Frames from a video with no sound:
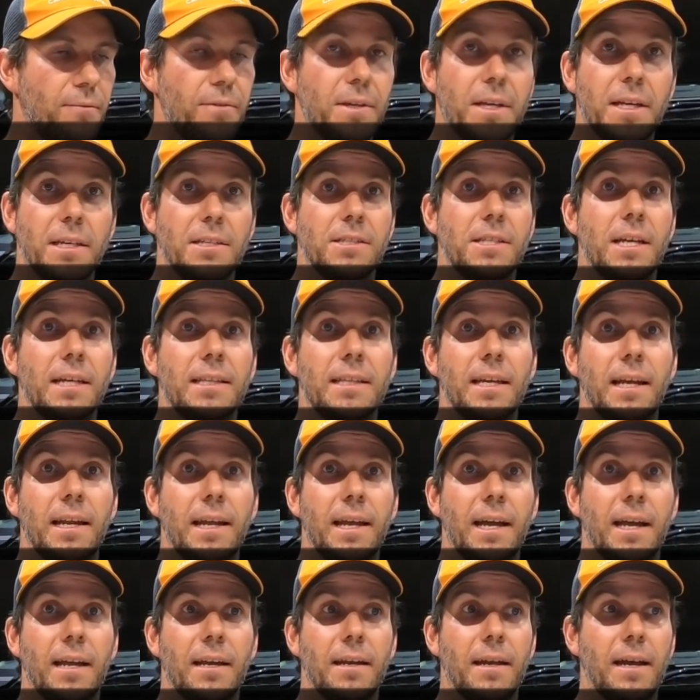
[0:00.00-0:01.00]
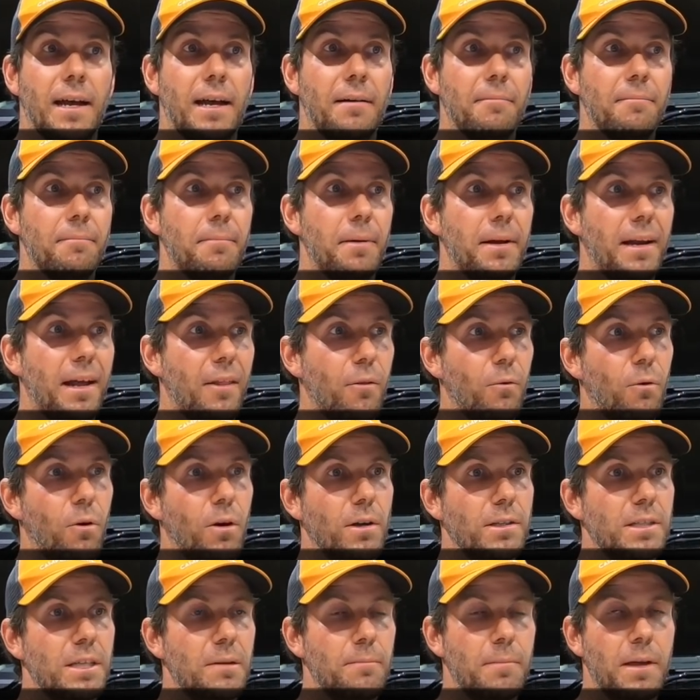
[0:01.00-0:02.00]
You can check that out. But
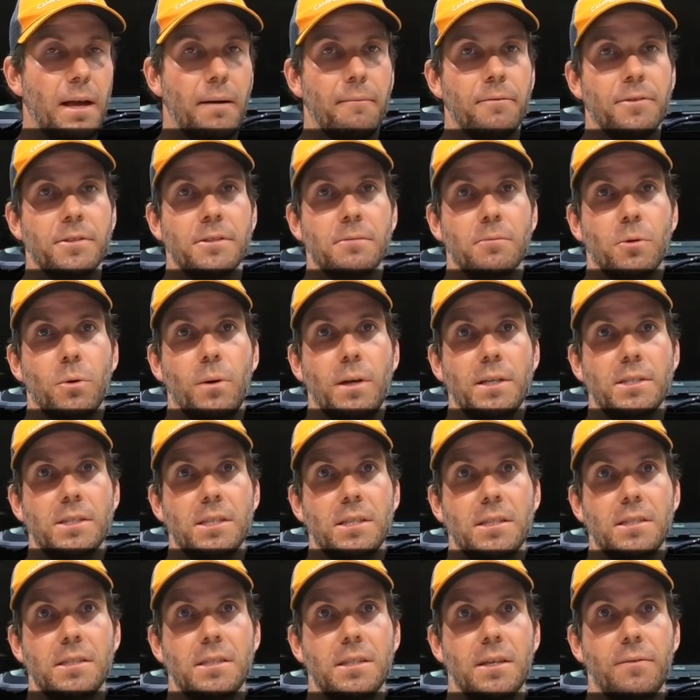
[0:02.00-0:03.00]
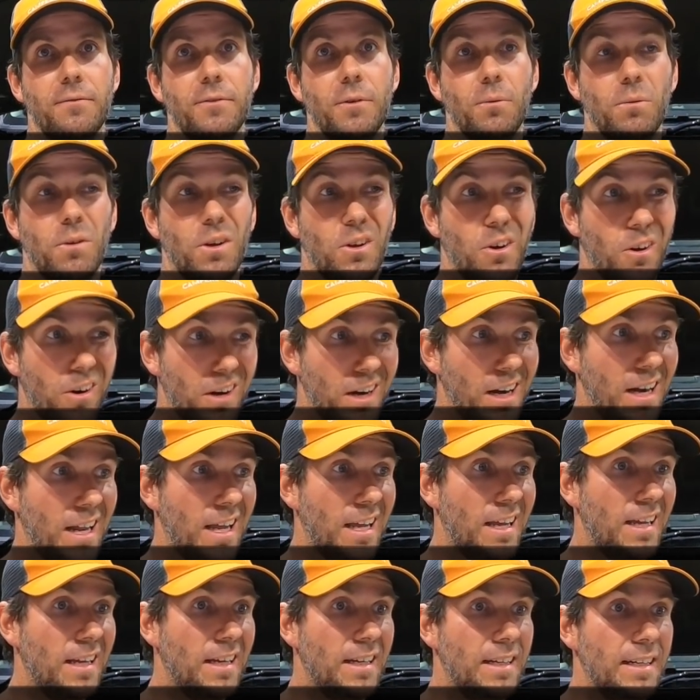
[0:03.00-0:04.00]
otherwise, hit me up for some questions if you've got any.